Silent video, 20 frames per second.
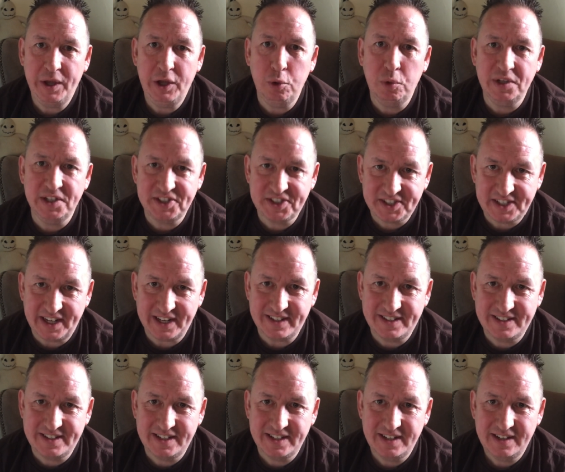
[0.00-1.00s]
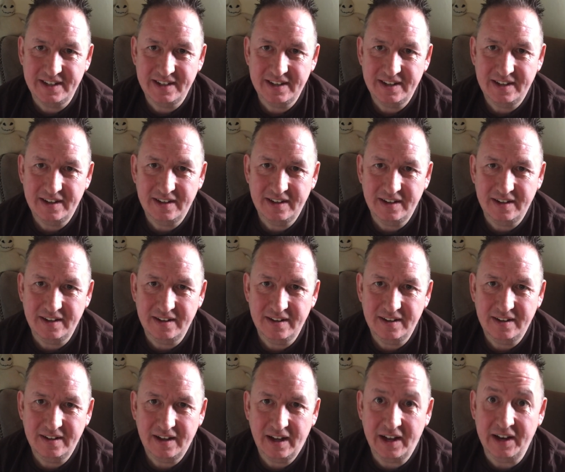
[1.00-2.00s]
you can sit
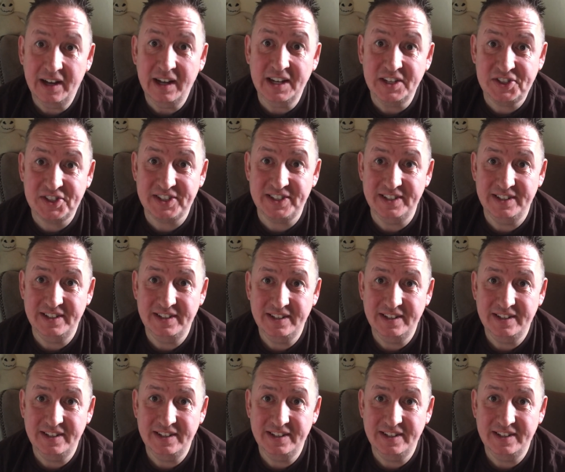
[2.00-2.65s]
and listen